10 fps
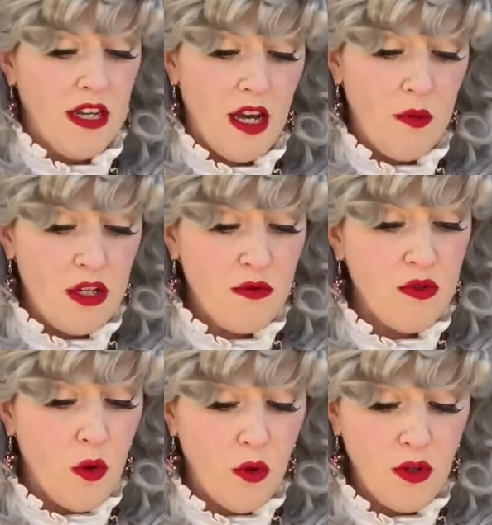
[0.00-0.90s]
And when you
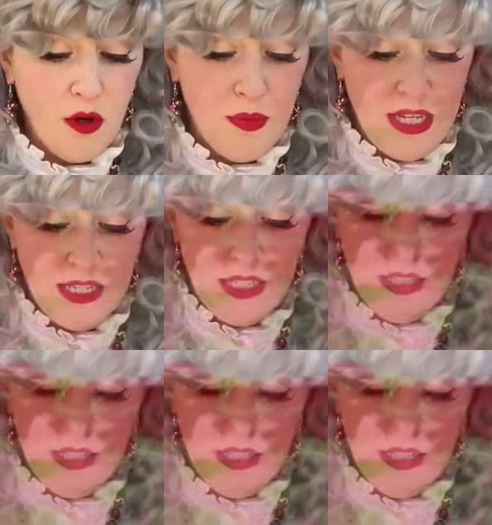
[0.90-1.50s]
knoll your pieces,